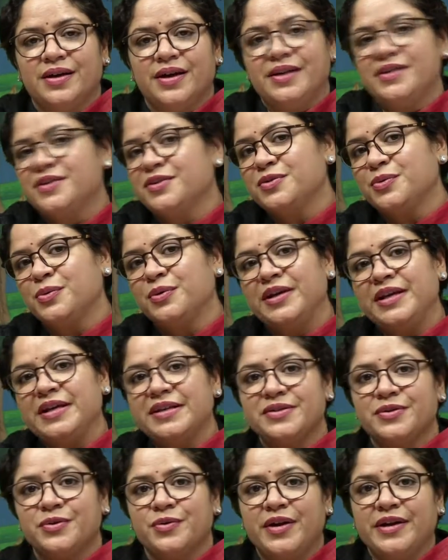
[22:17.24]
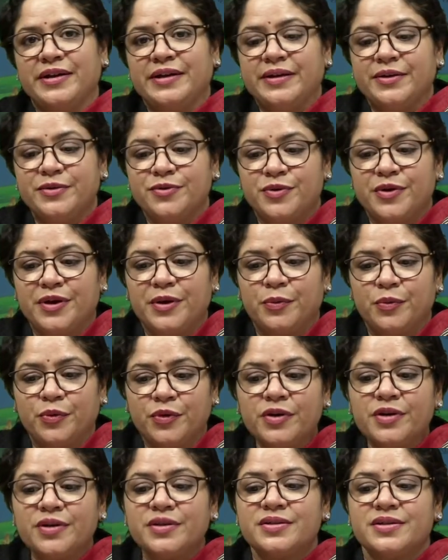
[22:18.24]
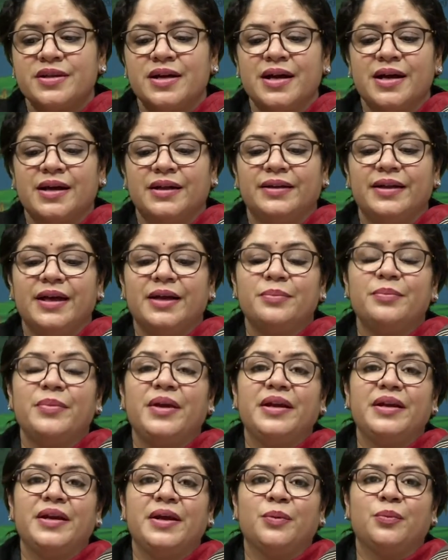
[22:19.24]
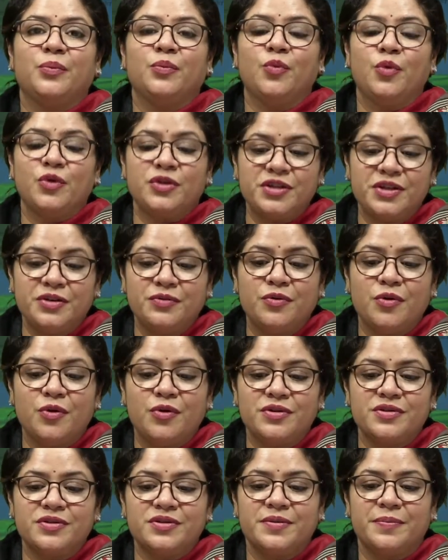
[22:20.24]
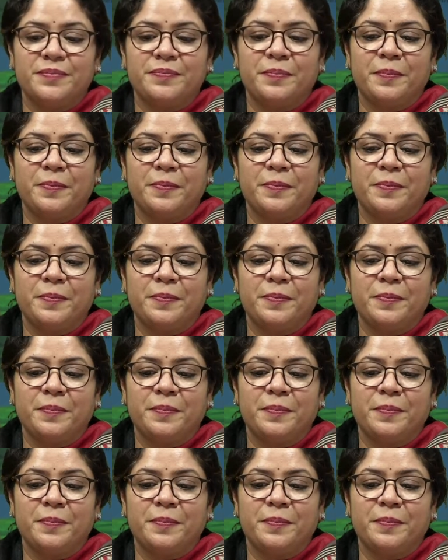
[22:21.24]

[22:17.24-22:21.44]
It is only his great literary works that made him what he was.